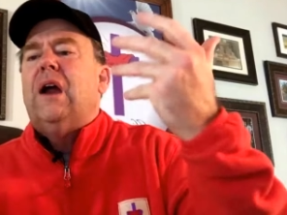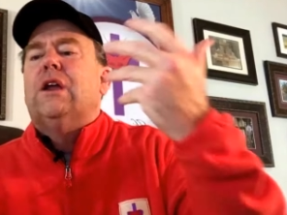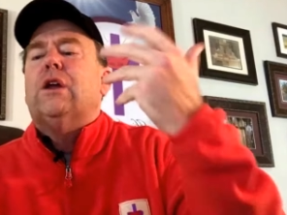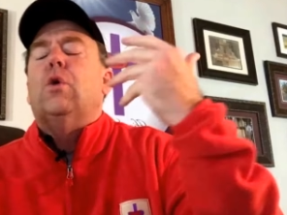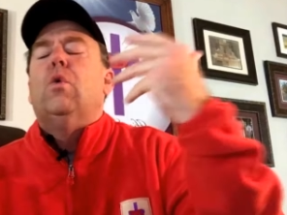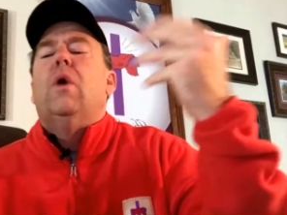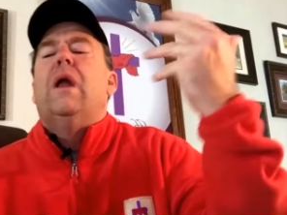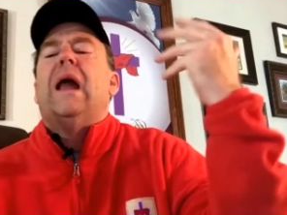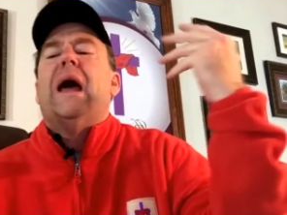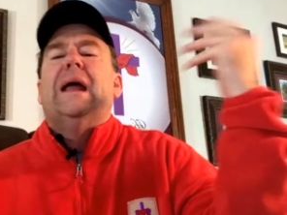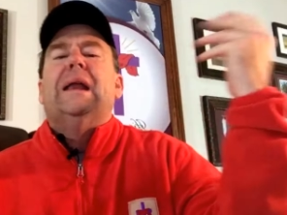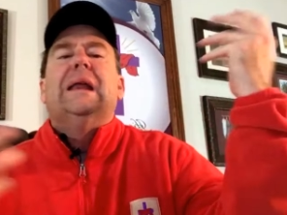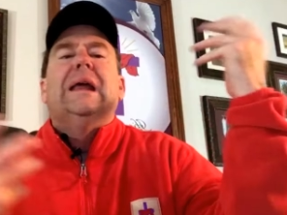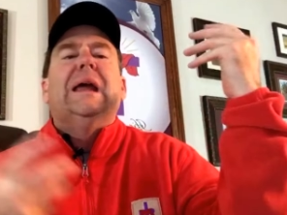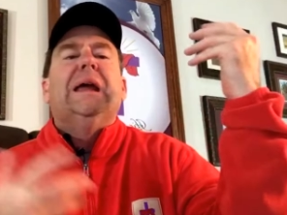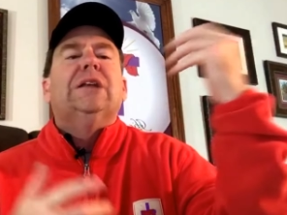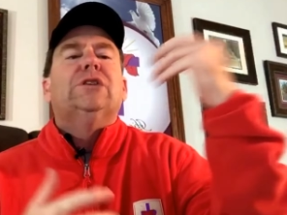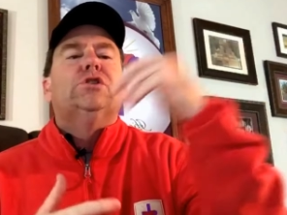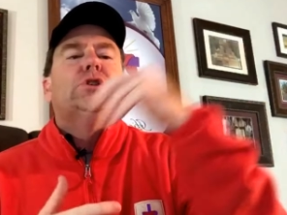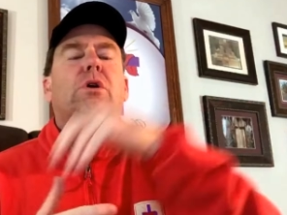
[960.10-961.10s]
you when I
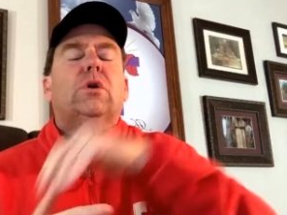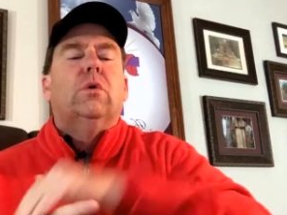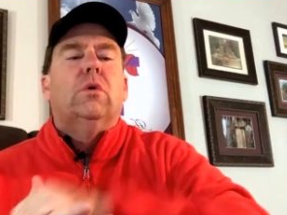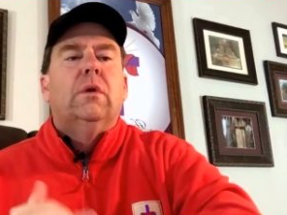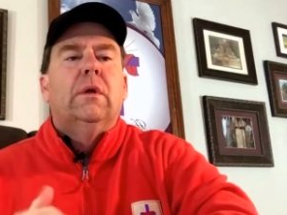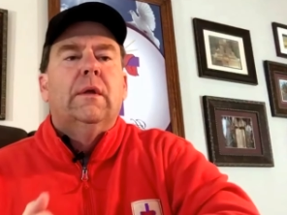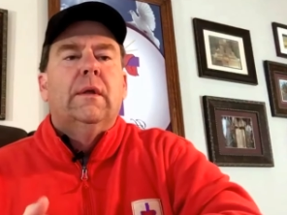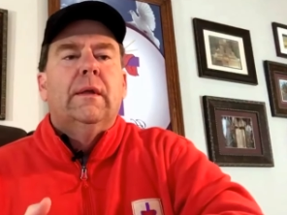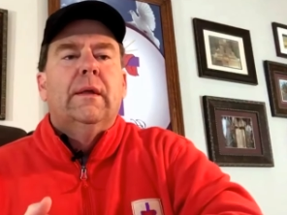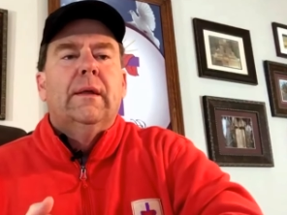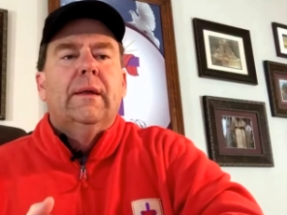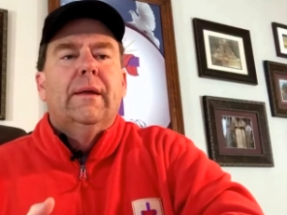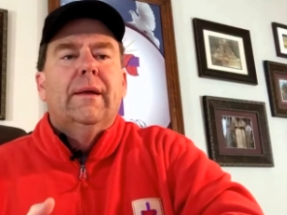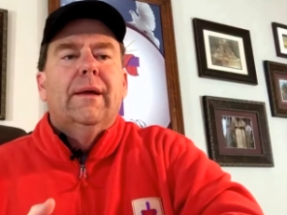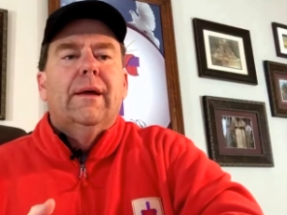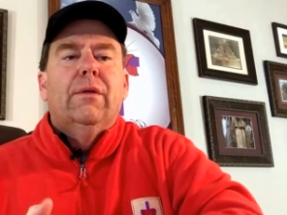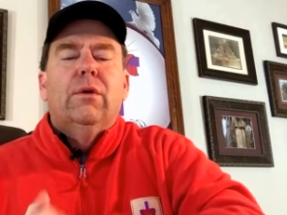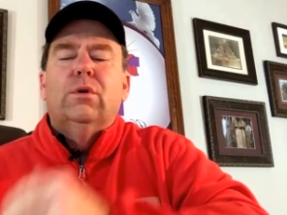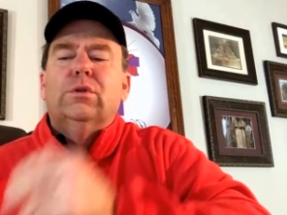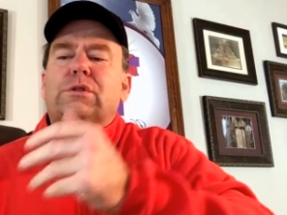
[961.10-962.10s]
need you?
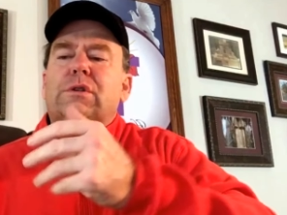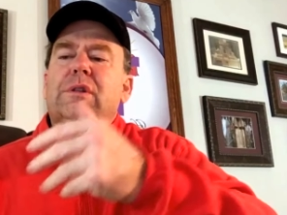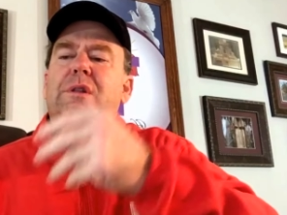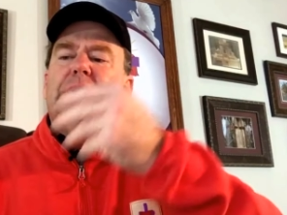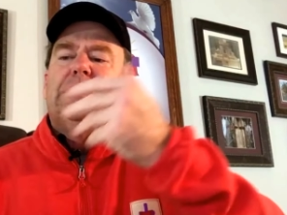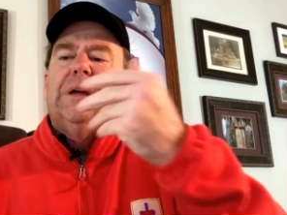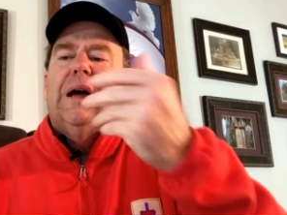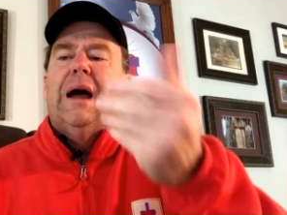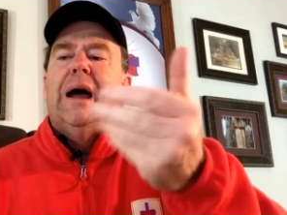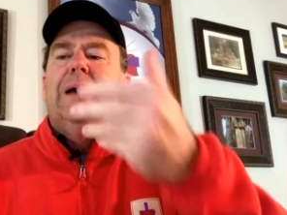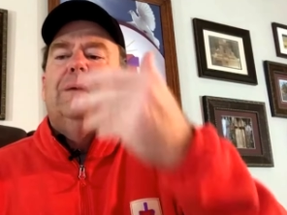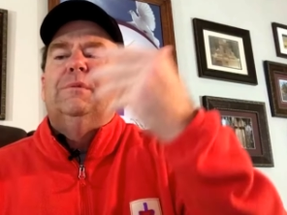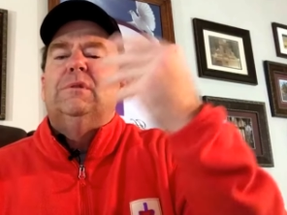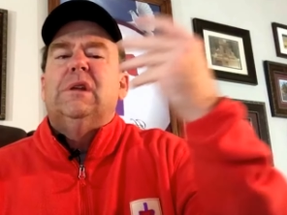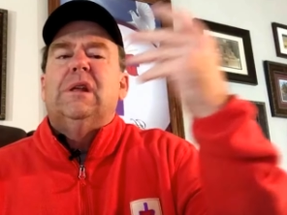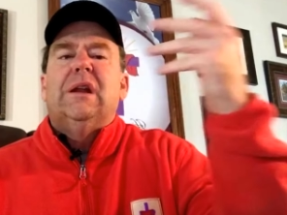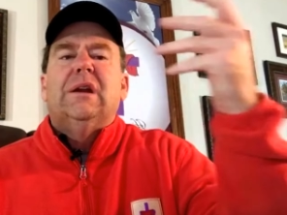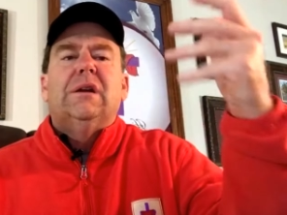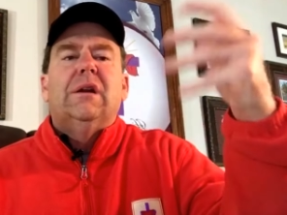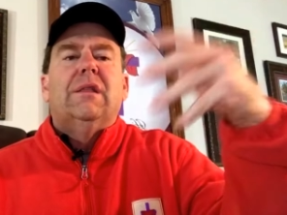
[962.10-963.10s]
Those are the times
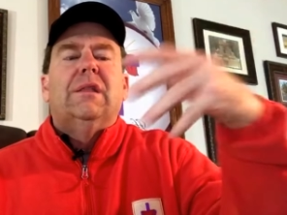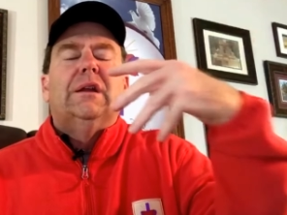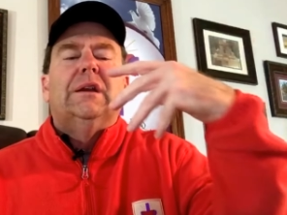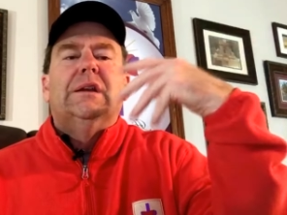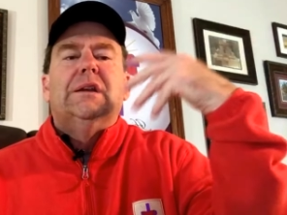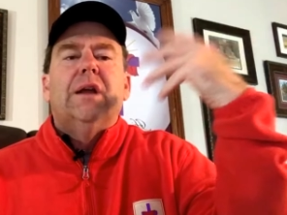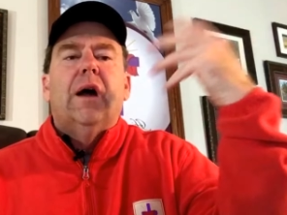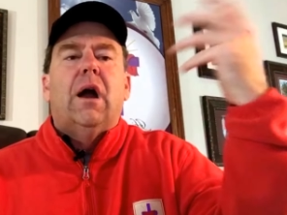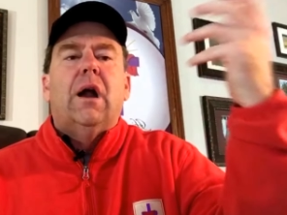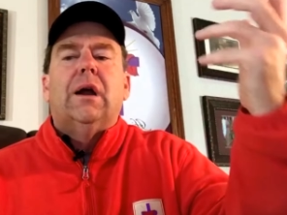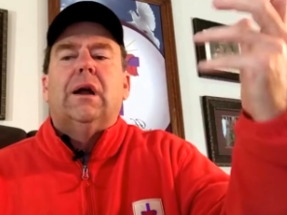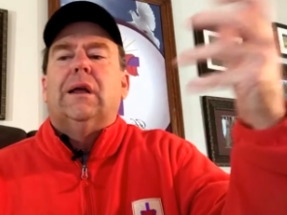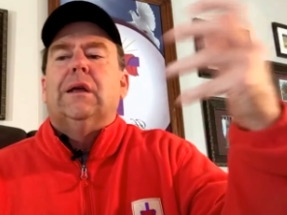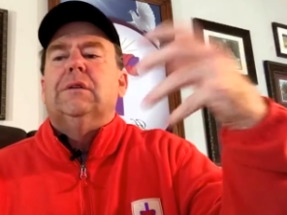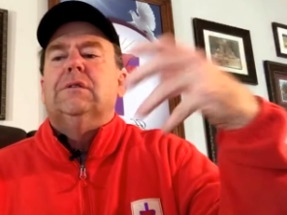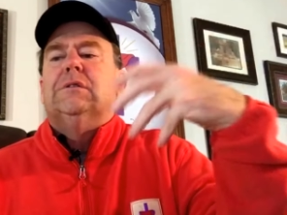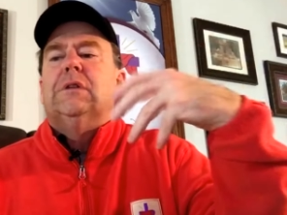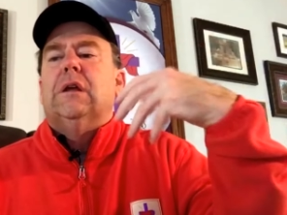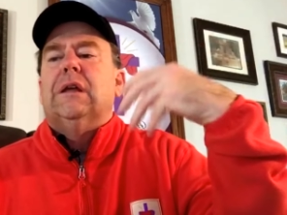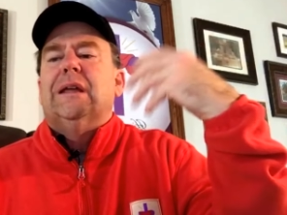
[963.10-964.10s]
that are the
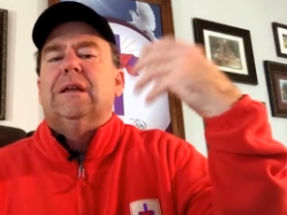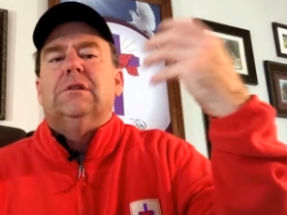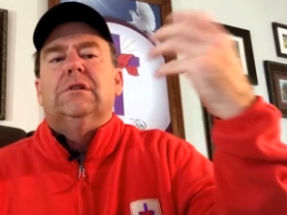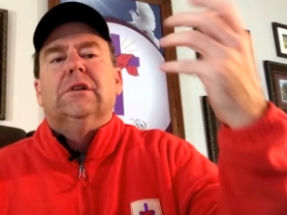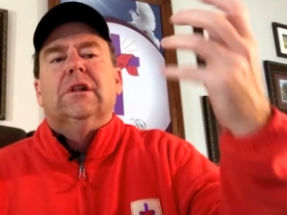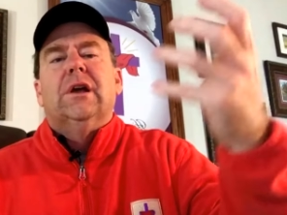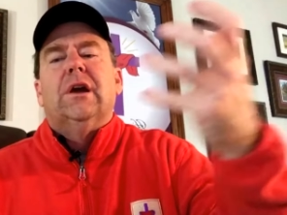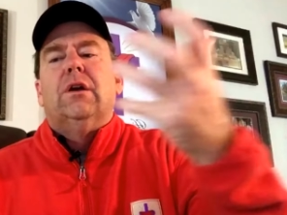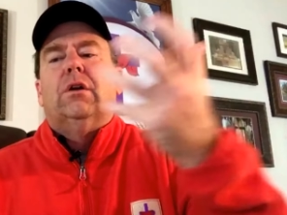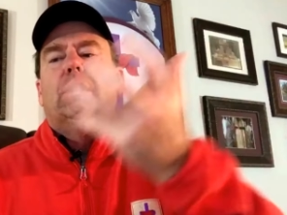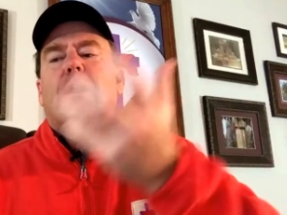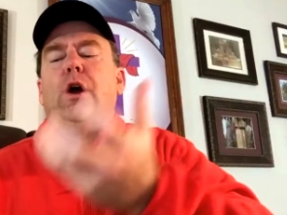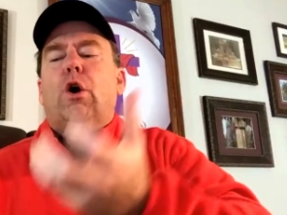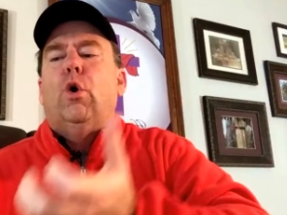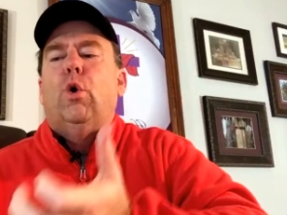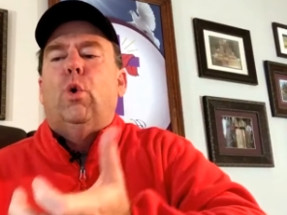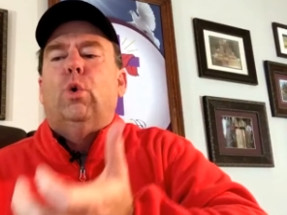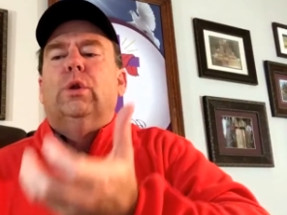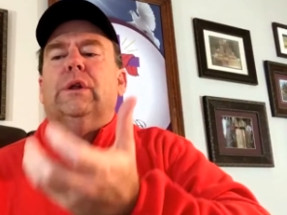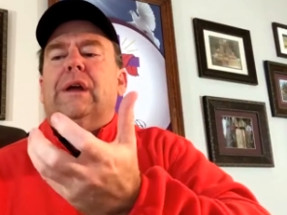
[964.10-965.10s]
darkest, that he's literally
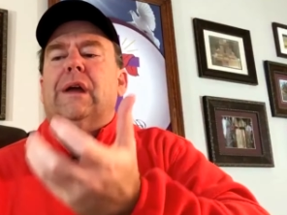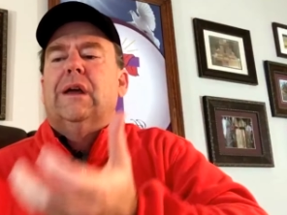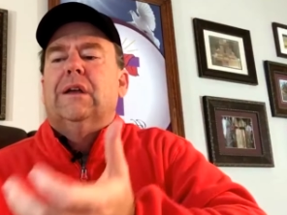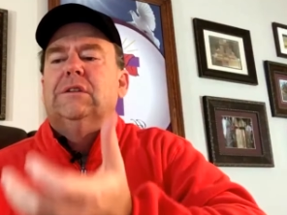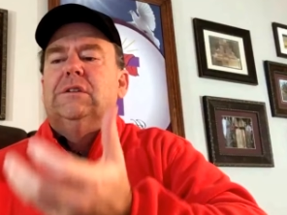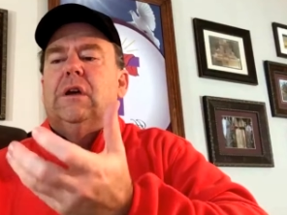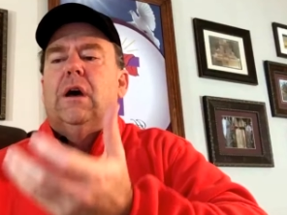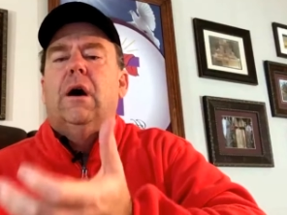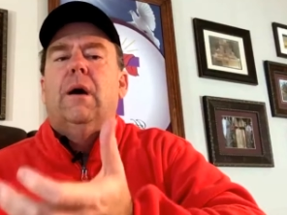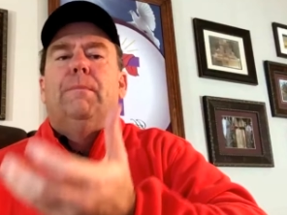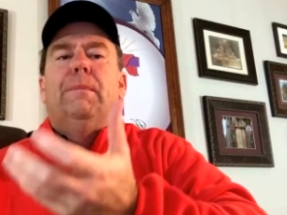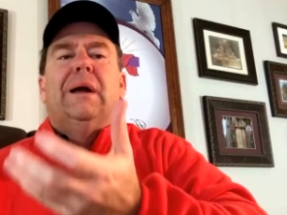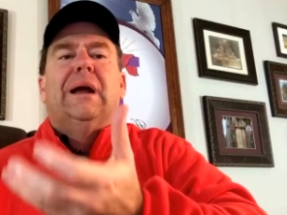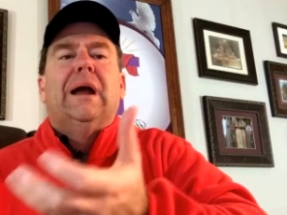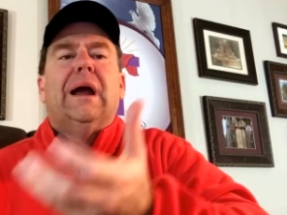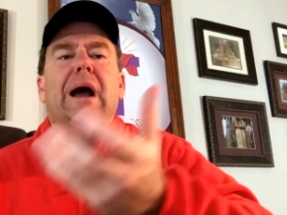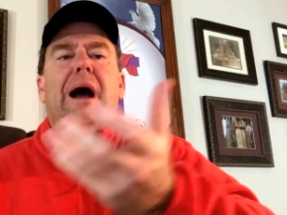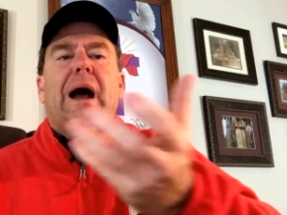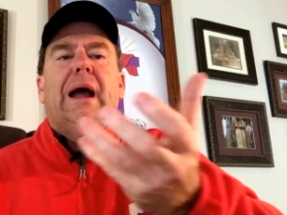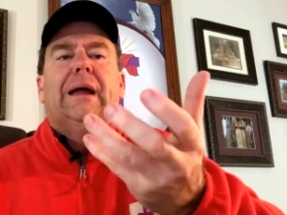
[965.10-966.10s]
holding us up
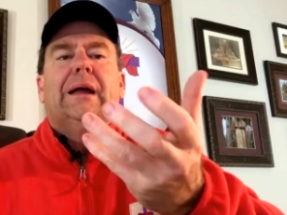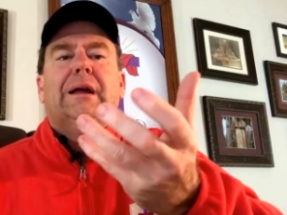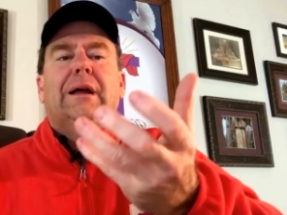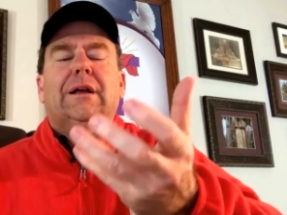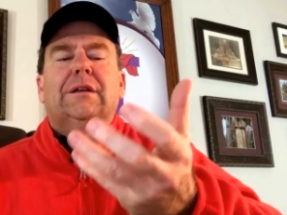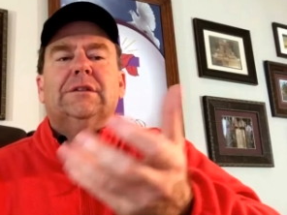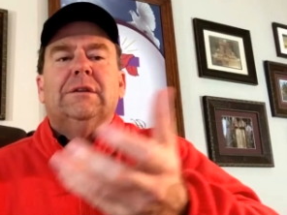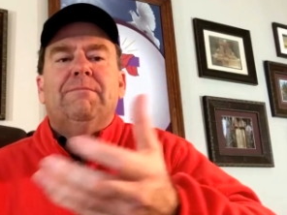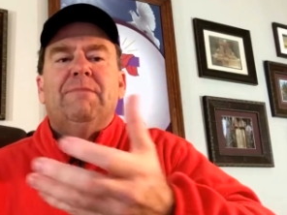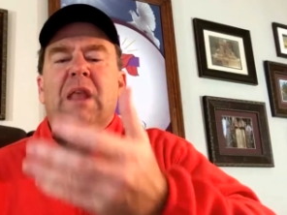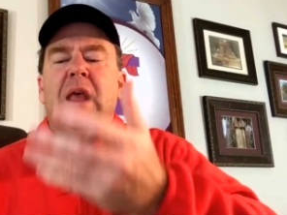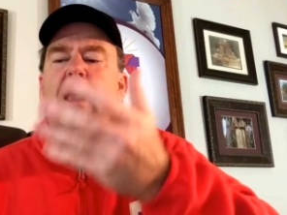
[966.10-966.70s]
and guiding us